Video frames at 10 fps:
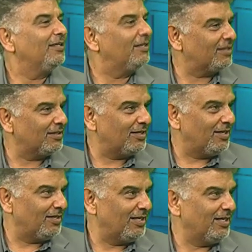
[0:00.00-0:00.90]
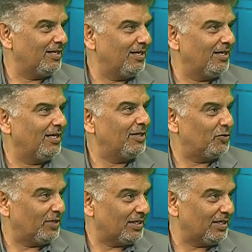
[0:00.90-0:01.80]
distance learning uh,
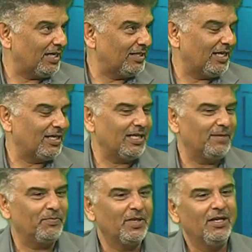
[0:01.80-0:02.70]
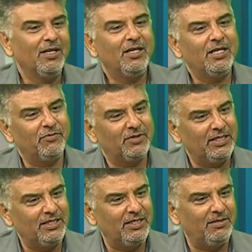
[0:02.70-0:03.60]
education at that time. Right. It was
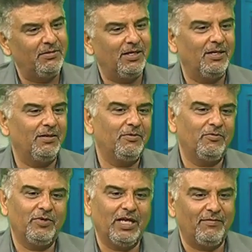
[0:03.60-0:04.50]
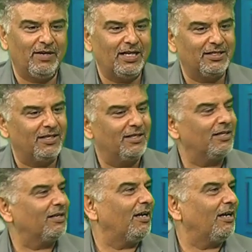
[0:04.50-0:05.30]
easy. Uh, we have a lecture in the